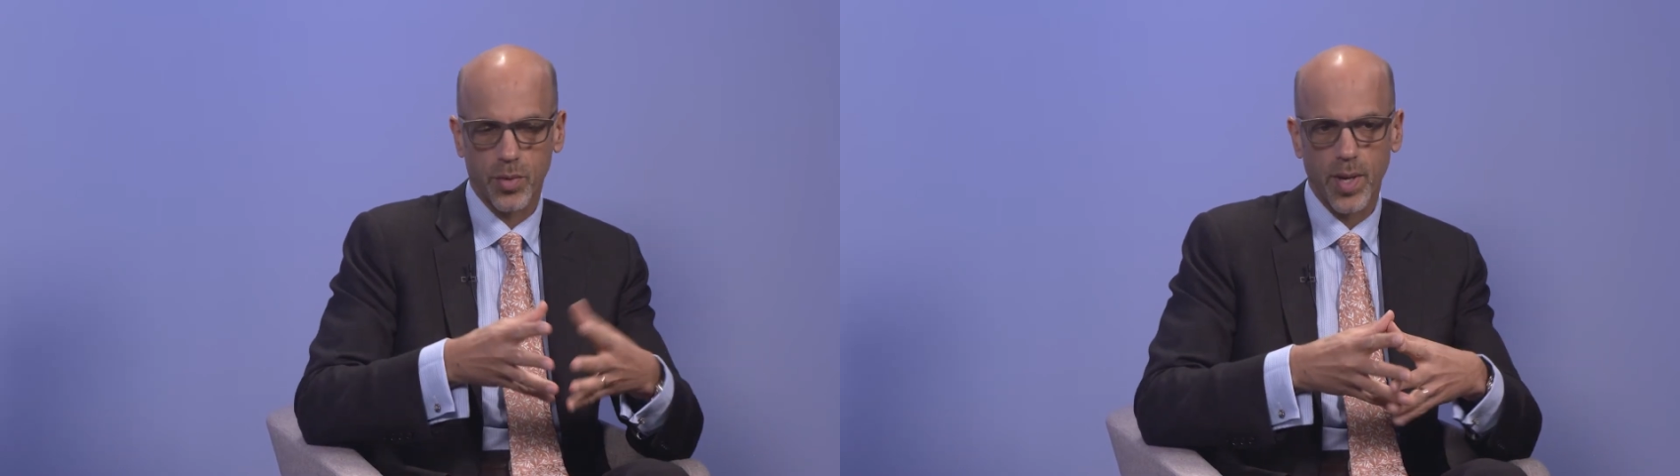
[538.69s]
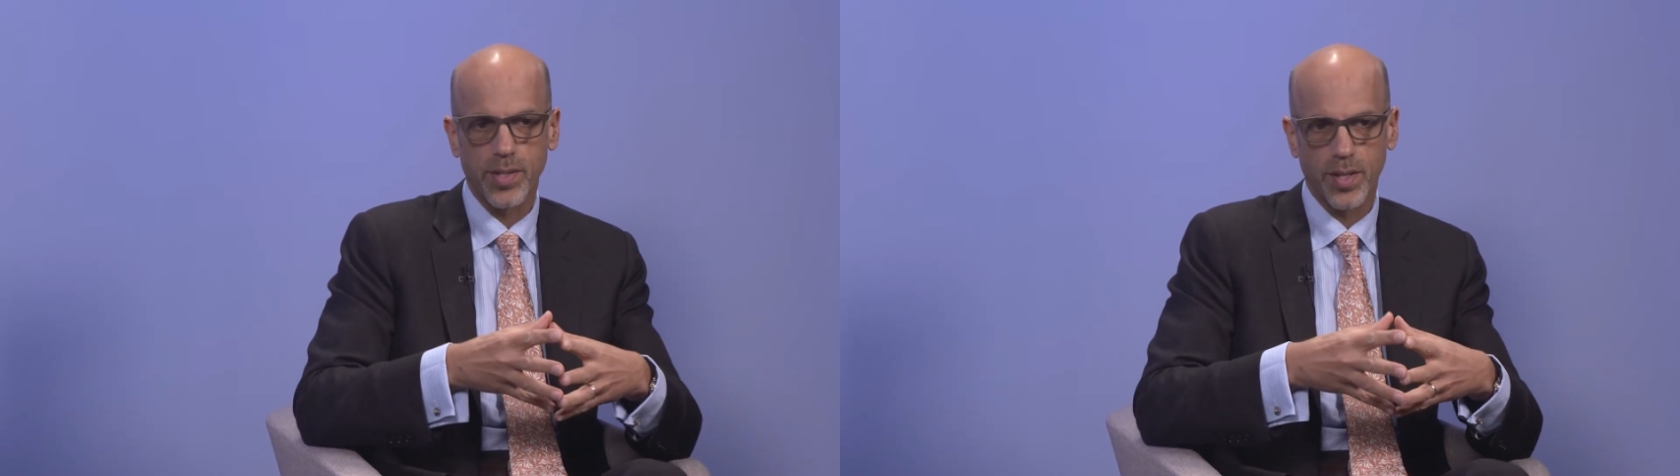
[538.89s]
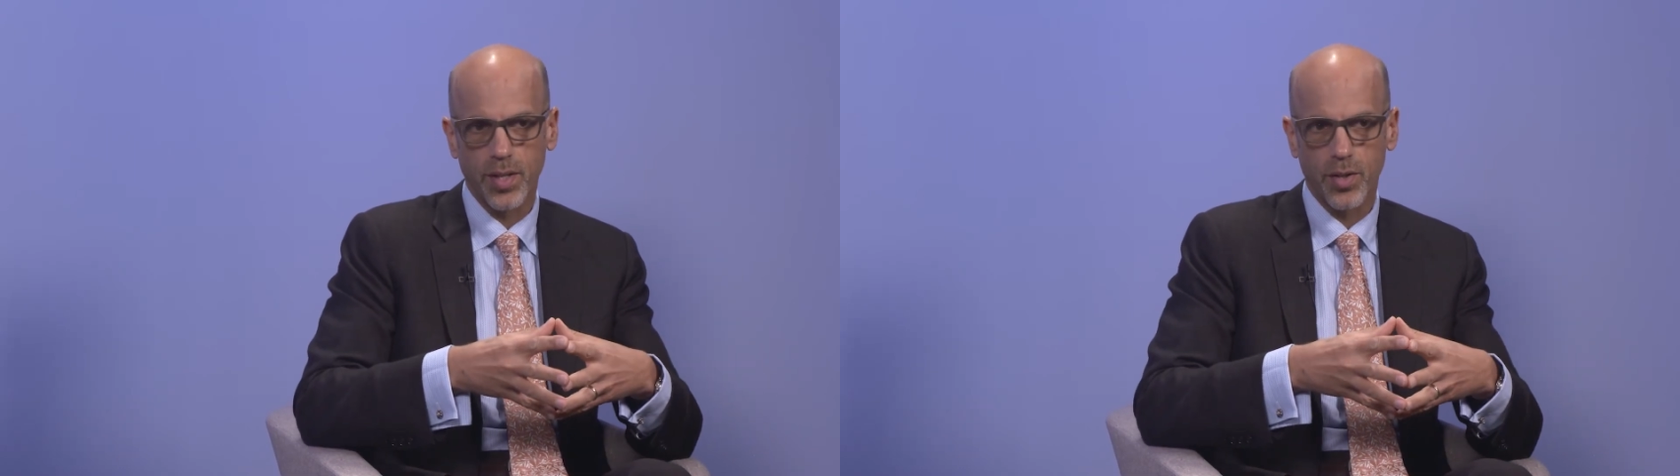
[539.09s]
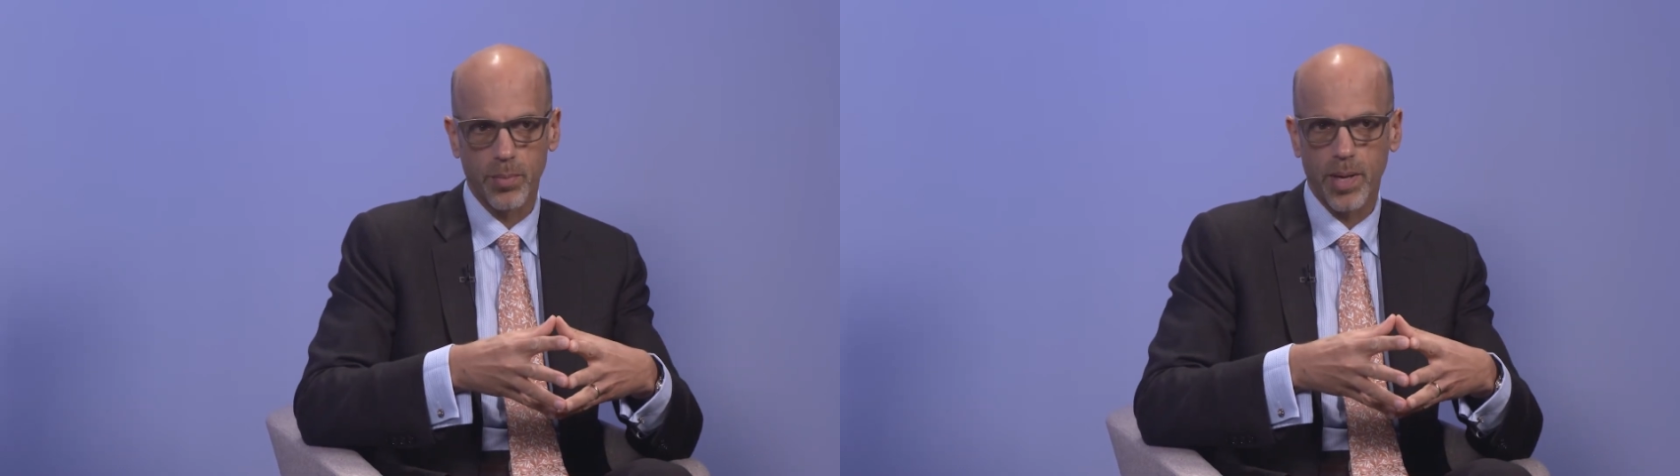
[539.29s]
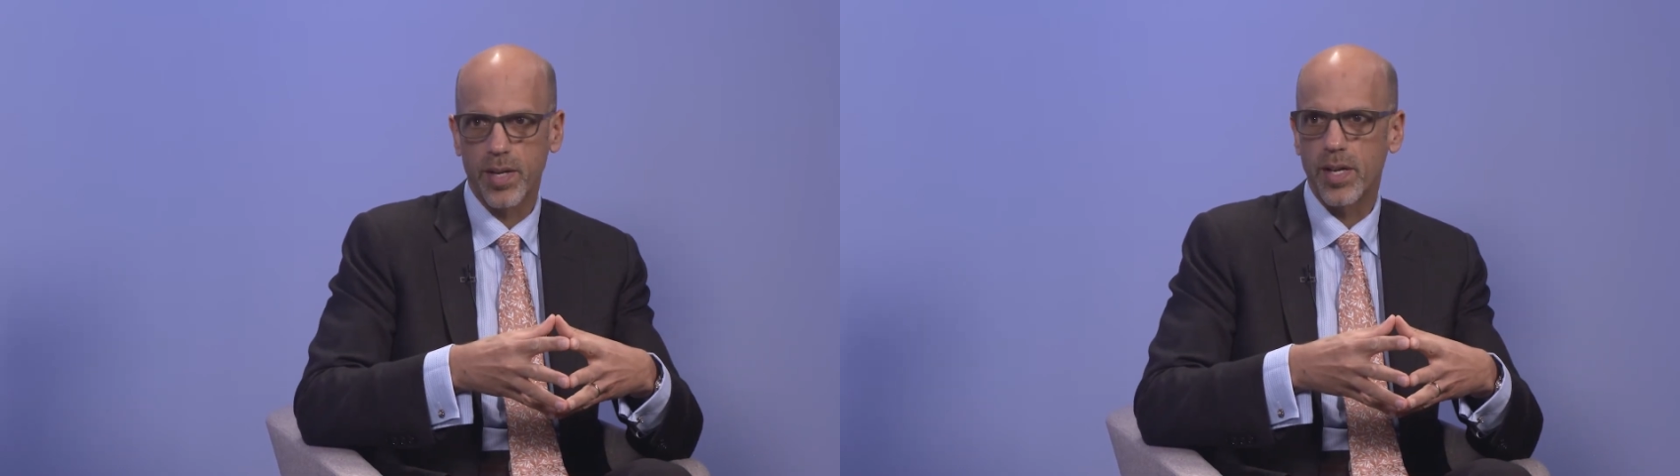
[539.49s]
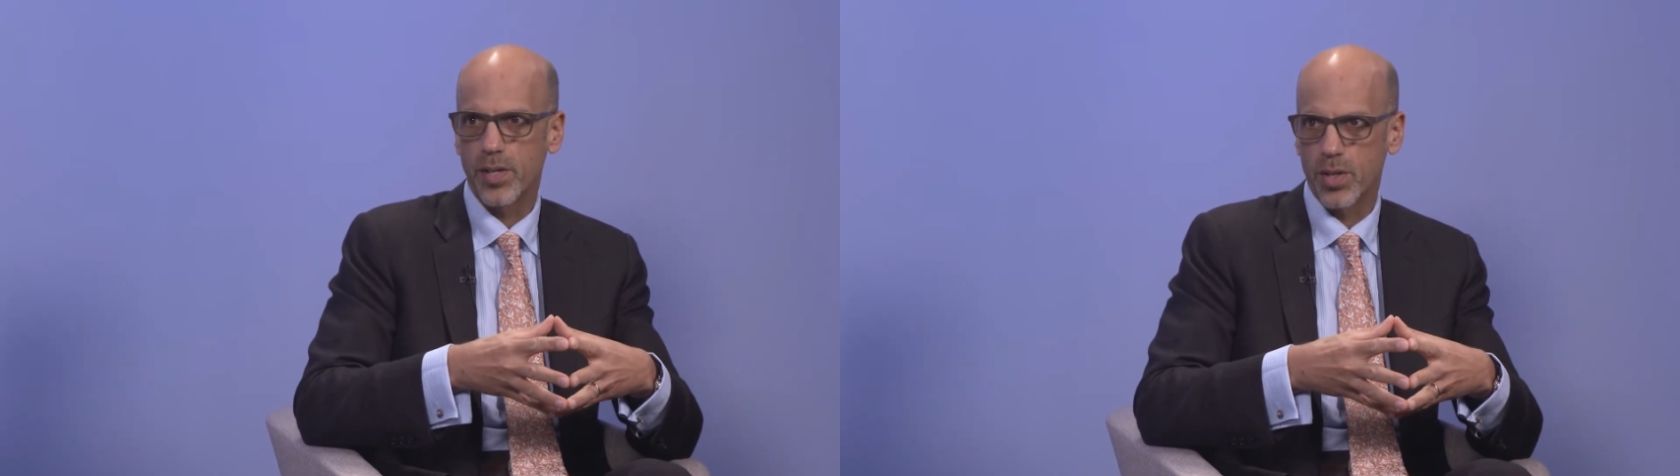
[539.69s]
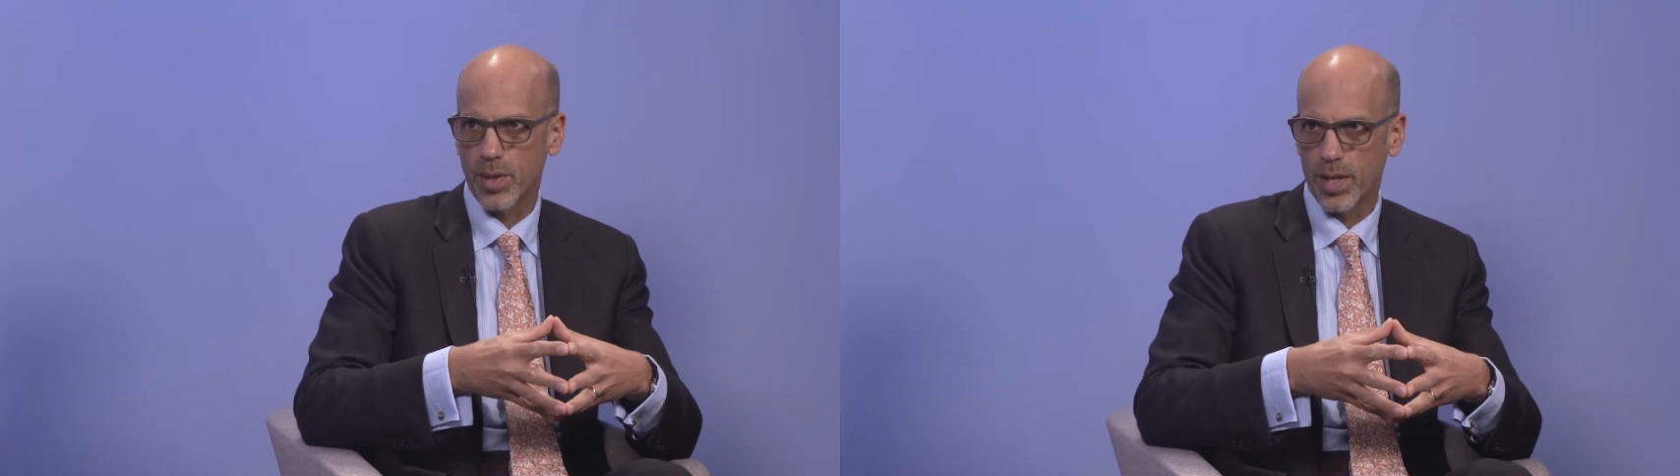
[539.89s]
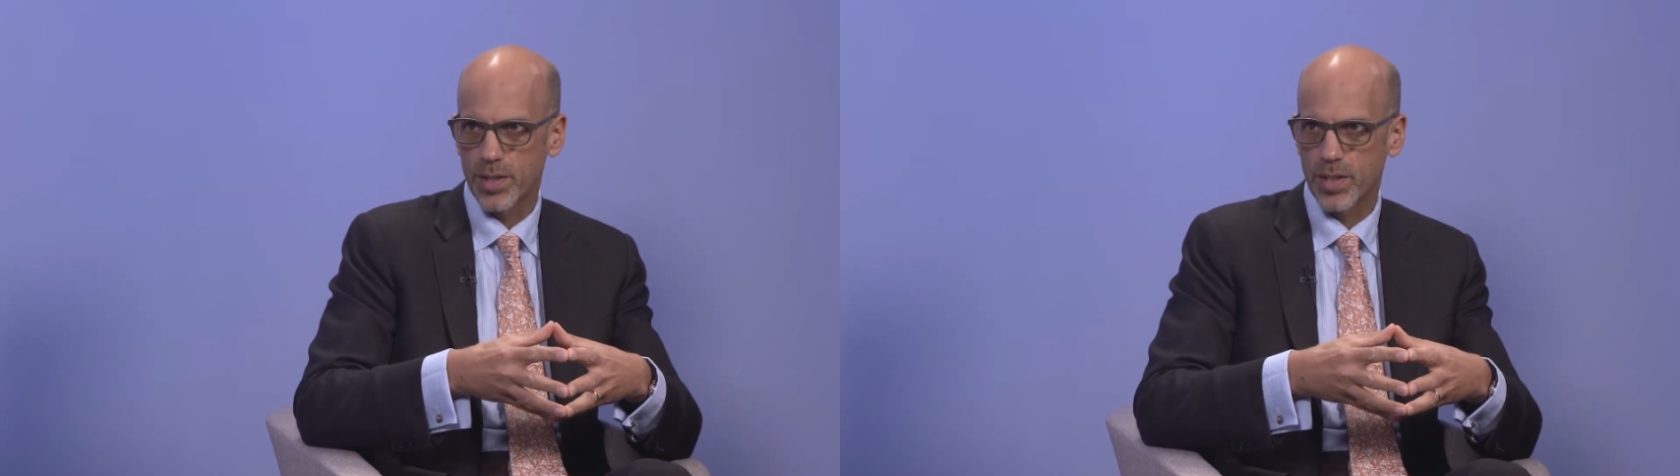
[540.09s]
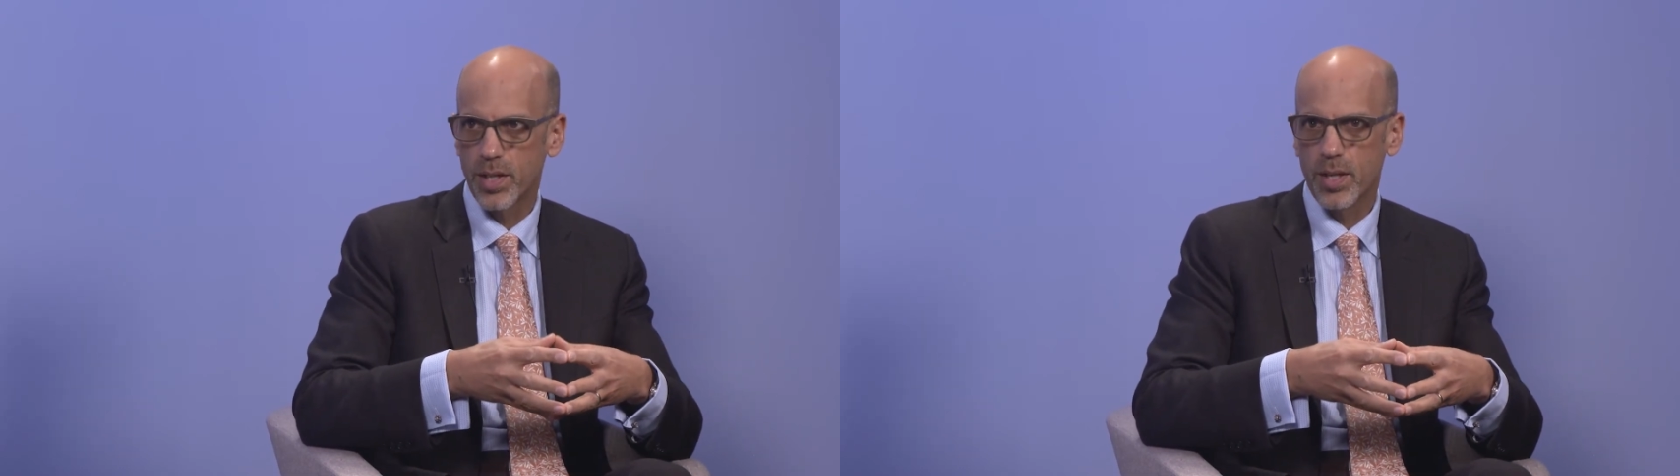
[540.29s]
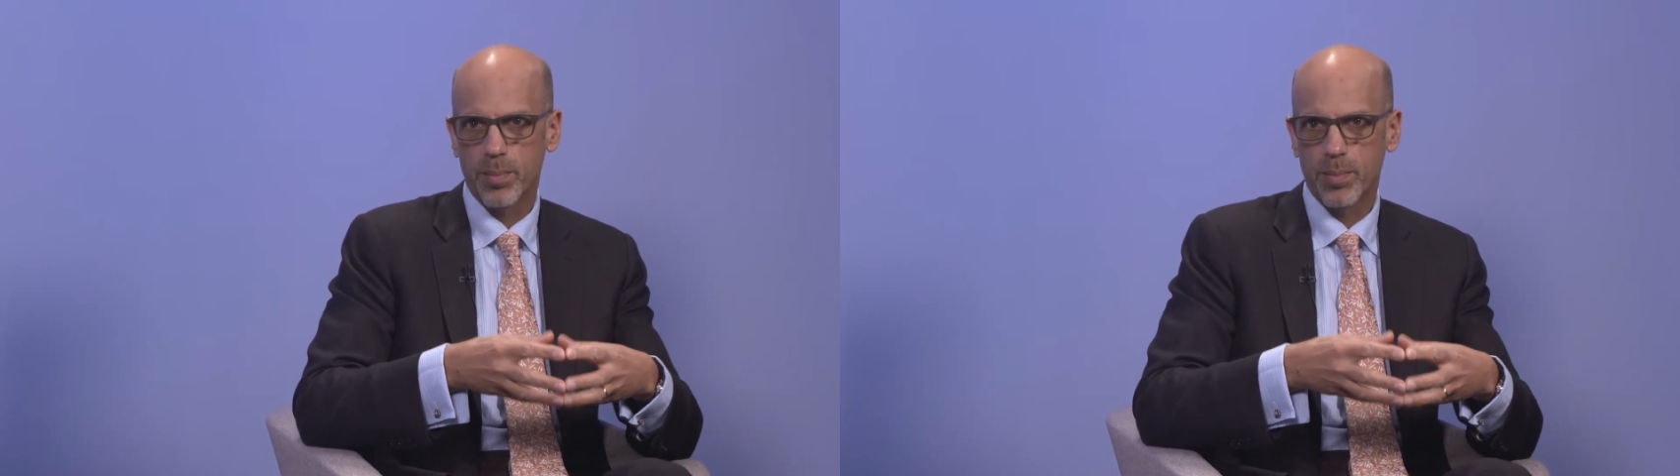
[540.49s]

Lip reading: a crazy thing to do about eating donuts,